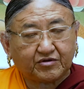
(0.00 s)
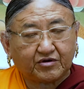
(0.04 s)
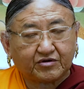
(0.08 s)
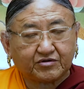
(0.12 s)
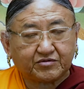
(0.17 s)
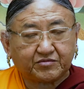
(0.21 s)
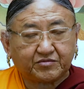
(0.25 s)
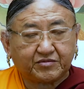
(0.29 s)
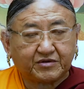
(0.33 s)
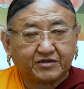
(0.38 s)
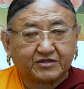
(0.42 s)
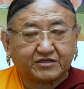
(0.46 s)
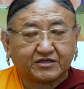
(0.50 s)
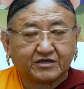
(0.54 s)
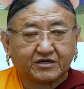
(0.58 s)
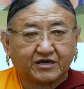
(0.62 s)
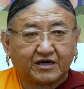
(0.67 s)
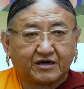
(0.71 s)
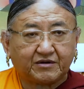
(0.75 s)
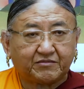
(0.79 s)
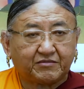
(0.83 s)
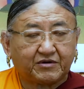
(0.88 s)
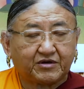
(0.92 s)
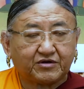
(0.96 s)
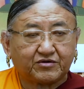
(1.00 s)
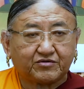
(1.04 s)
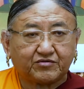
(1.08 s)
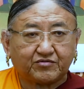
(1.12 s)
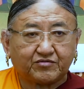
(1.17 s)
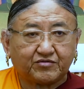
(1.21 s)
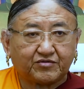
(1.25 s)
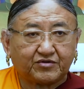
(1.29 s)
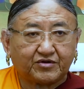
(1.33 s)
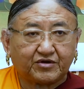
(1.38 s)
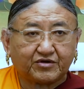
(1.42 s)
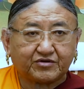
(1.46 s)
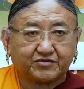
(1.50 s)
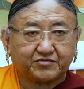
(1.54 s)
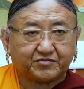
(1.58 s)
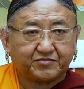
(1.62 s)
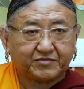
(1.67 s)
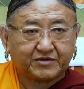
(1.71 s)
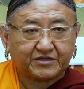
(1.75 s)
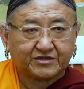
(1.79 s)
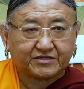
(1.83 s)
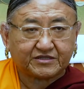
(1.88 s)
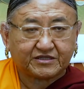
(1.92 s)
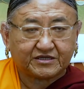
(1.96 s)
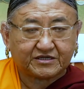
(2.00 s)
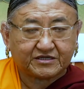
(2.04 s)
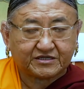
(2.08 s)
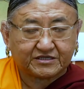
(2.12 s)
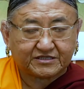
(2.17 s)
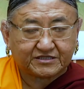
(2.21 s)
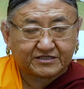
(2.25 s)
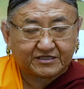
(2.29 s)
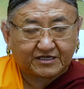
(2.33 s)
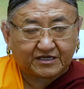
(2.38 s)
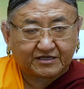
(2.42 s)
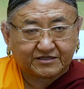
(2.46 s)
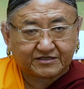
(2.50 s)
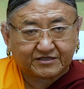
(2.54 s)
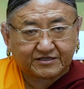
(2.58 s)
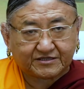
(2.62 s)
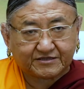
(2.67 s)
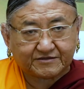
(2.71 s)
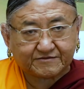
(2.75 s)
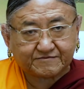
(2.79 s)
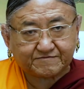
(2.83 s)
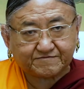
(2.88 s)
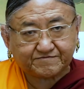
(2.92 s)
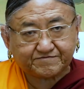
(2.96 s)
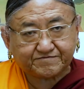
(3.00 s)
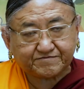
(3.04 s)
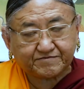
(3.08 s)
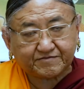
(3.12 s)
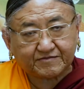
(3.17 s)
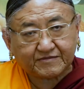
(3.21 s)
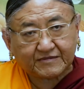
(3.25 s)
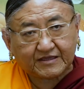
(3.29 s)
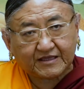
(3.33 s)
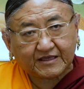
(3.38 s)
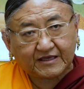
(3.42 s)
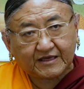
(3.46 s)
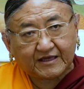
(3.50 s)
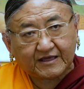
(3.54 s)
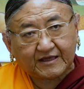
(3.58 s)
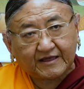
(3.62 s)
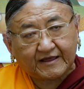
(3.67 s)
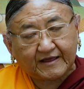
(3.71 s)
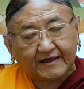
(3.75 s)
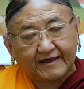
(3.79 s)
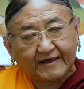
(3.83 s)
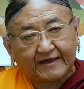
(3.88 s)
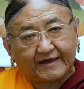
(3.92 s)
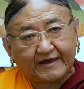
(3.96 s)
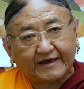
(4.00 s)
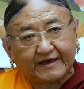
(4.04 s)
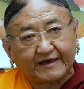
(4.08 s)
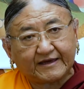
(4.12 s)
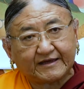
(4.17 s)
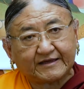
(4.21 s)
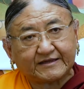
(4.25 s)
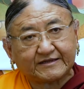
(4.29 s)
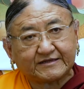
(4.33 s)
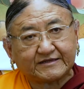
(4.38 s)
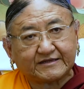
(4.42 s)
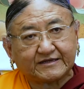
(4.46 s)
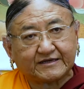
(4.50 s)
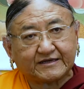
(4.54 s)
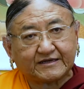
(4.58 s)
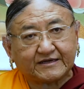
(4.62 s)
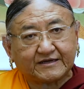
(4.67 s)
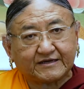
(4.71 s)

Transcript: not meet the karma, you will not meet the result. And